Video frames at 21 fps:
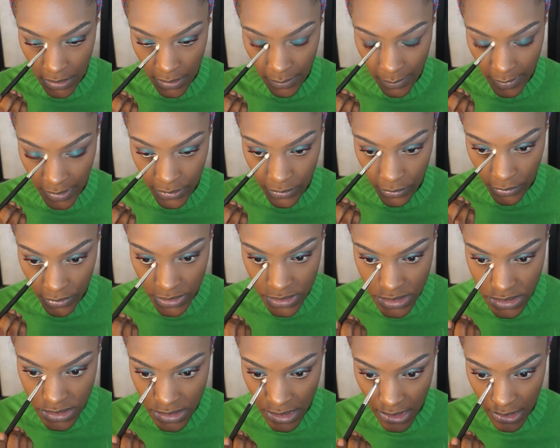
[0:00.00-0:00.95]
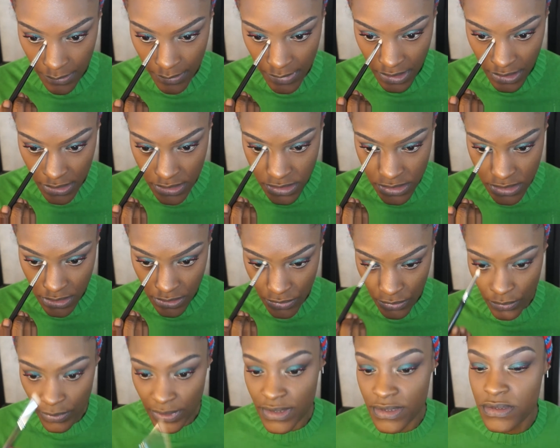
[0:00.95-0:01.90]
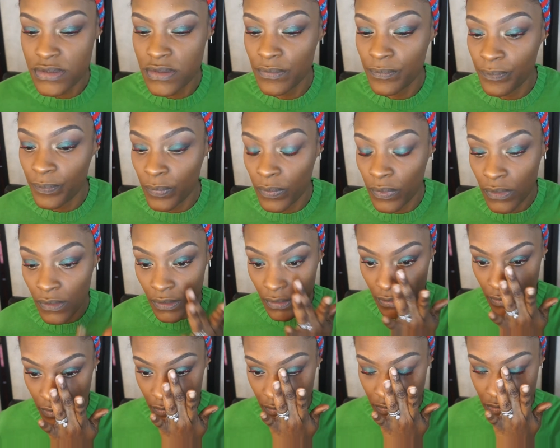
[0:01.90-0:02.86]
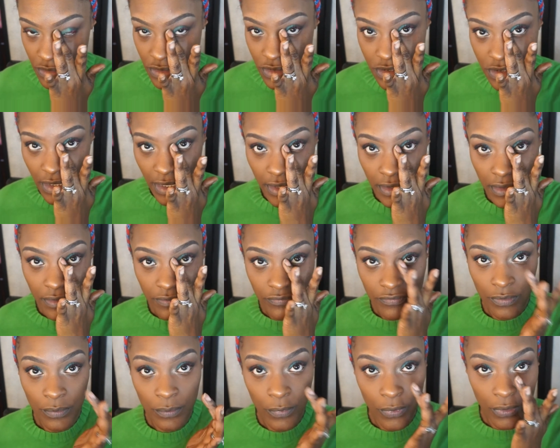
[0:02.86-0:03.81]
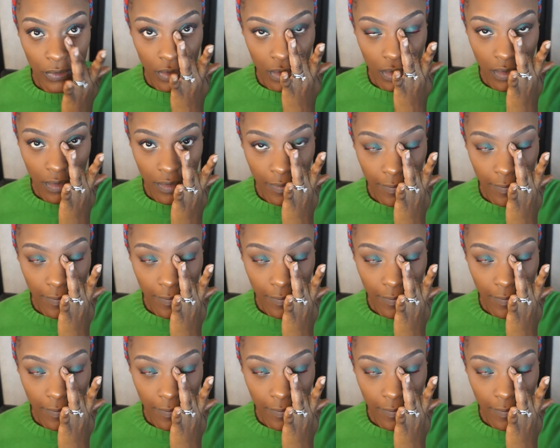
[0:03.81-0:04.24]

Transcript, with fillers: My daughter just came in. That's a noise. She's getting in from work.